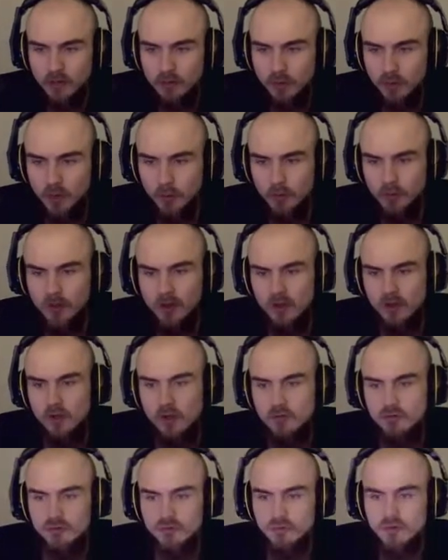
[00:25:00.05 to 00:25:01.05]
We can probably
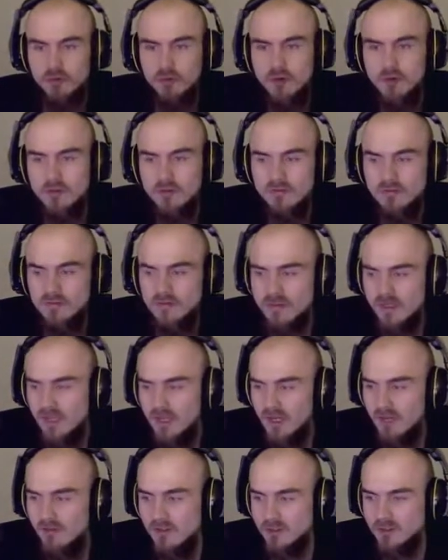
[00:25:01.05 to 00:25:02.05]
go through all the
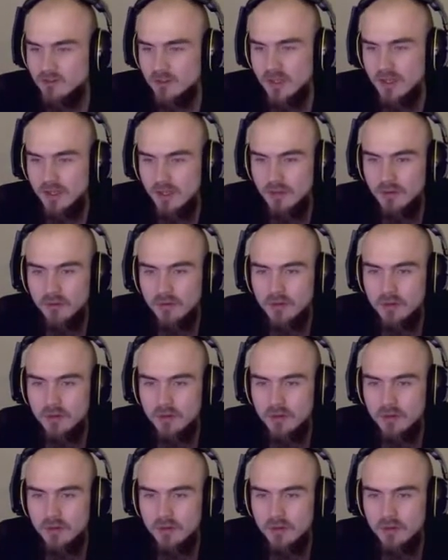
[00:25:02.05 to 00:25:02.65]
15 levels right now